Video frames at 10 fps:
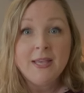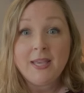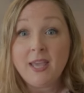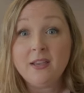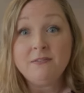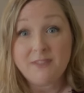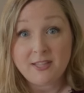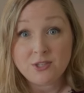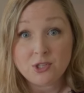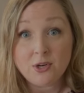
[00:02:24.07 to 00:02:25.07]
King of
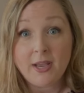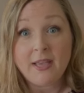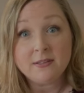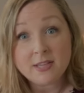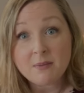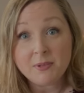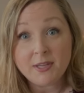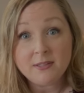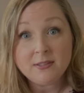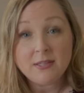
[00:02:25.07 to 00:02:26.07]
Leinster and
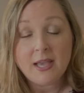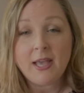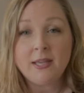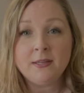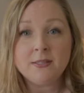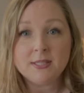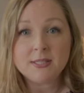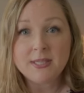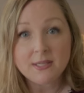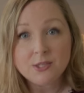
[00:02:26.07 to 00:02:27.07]
Dublin, and
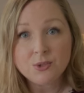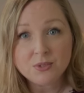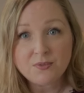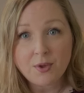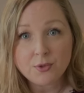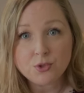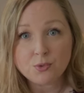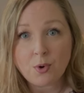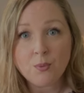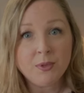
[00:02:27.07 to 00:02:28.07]
succeeded to his father's
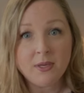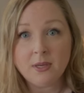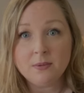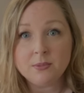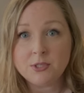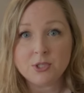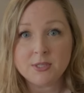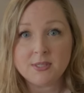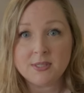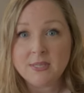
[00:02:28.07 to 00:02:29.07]
throne when he was
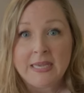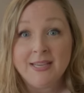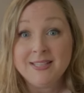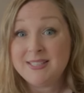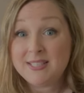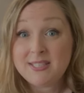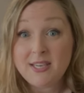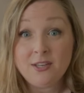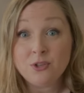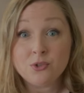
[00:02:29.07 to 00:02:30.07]
just
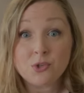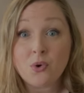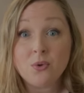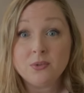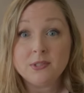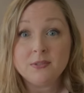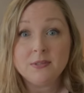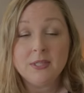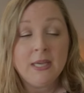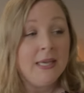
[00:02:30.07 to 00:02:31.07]
16 years old.
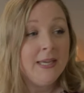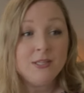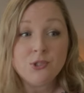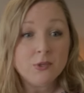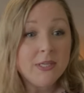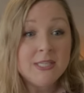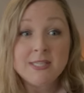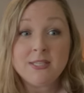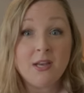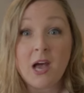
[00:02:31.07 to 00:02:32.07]
History
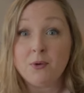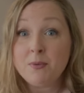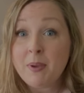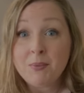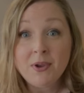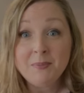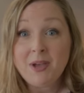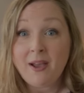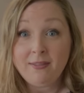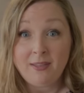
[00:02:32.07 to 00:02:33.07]
does not remember him
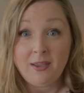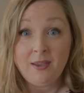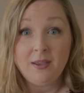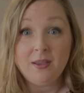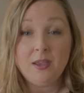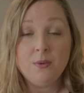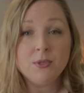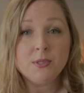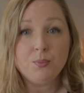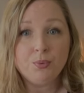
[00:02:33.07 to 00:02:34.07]
kindly. He
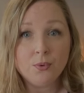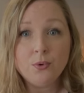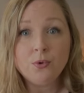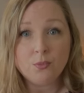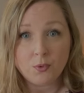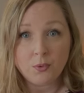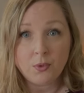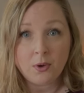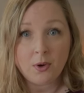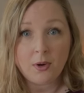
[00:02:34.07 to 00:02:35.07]
was a brutal
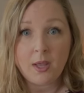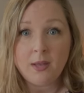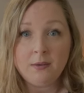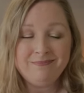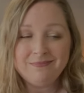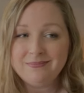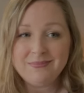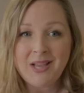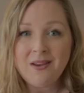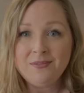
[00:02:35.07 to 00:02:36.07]
ruler and
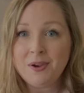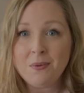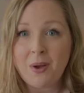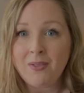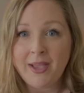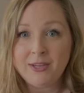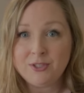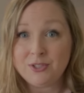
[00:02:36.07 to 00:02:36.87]
not a very well liked